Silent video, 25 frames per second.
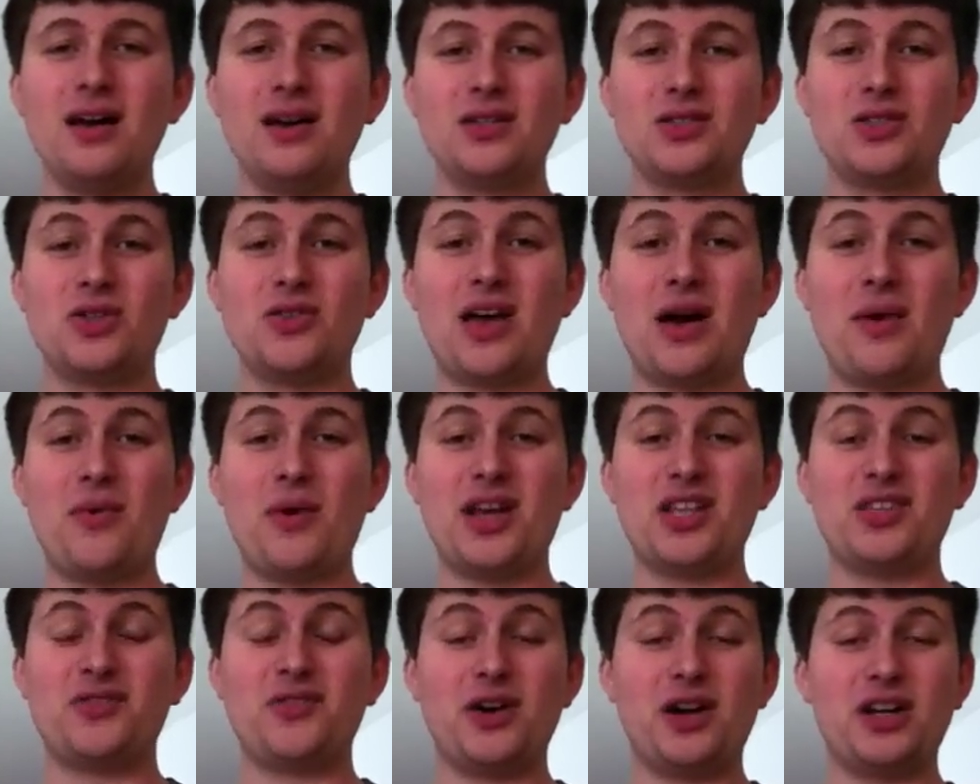So that
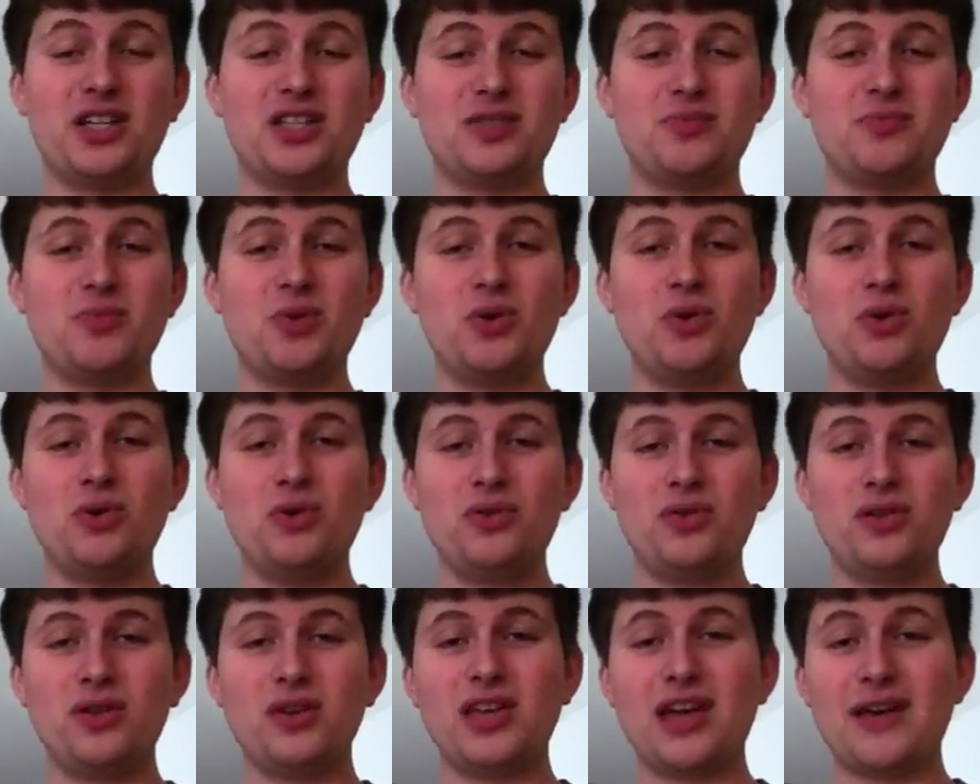way it's very
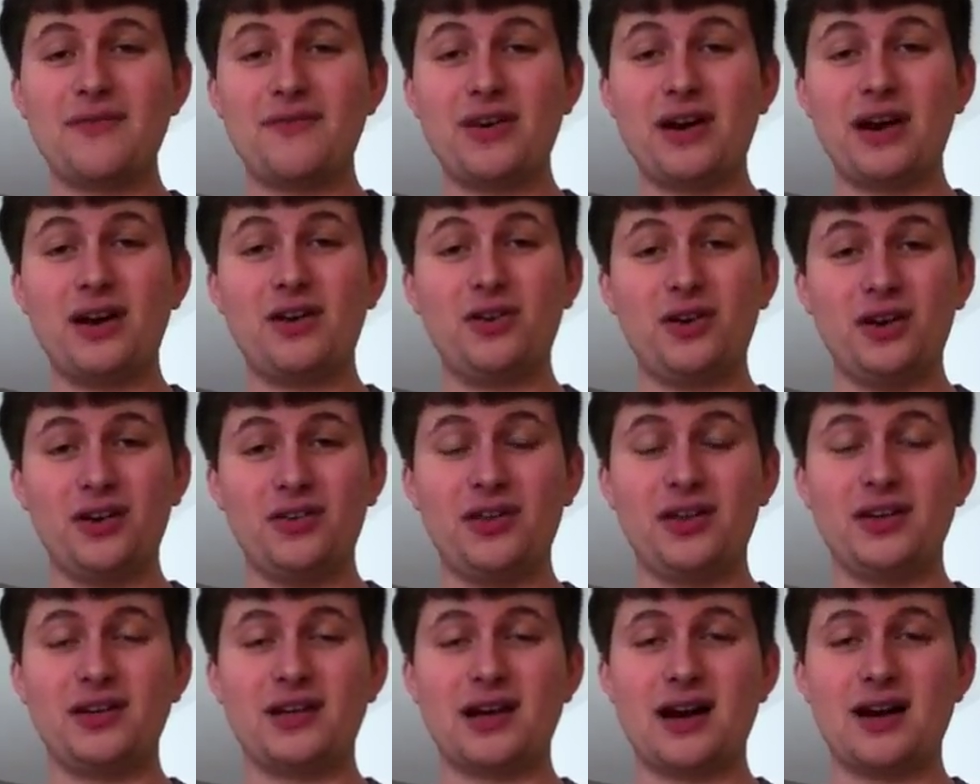smooth, yet very clear
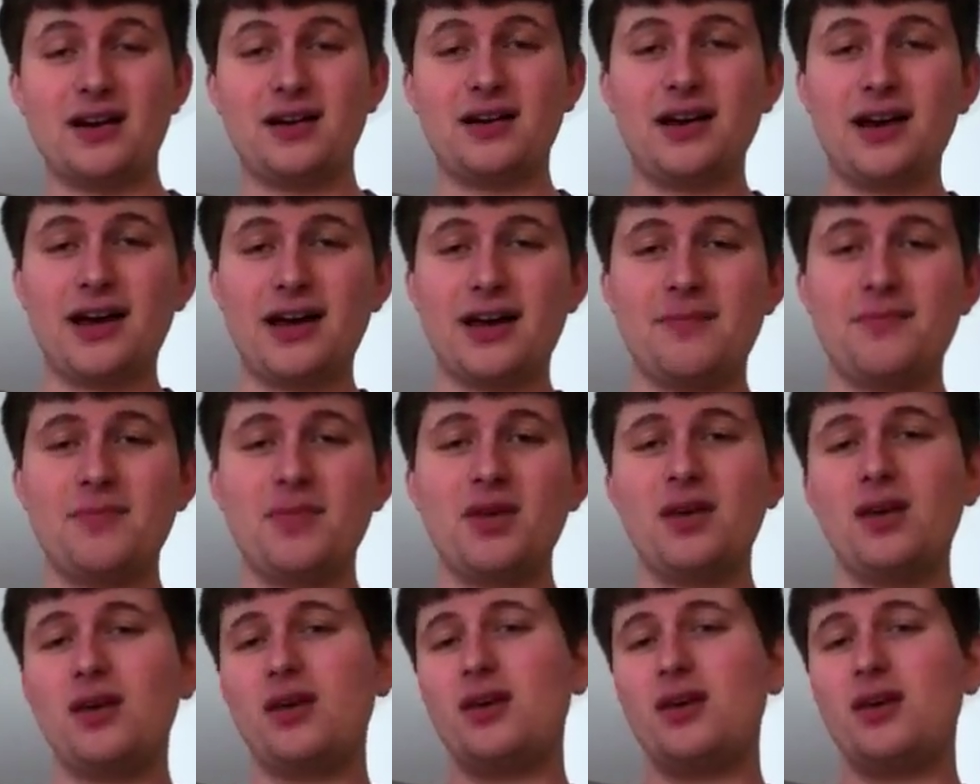the entire time.